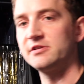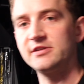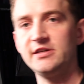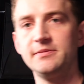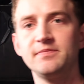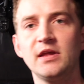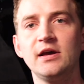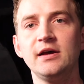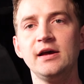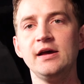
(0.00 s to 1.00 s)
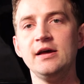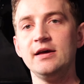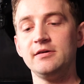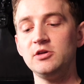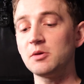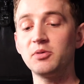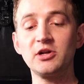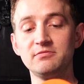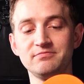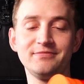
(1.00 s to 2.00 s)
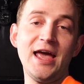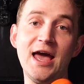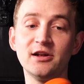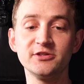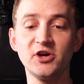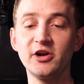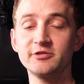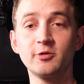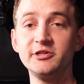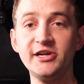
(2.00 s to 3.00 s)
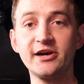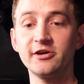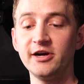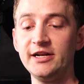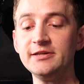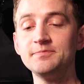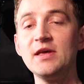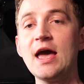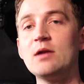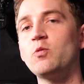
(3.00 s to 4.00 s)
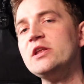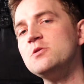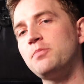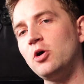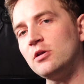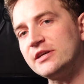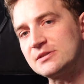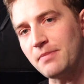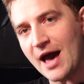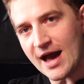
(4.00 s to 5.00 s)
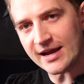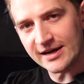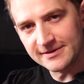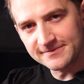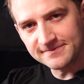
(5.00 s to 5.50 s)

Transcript: to see. You can put handles on it or decorate it. And when you pull this back,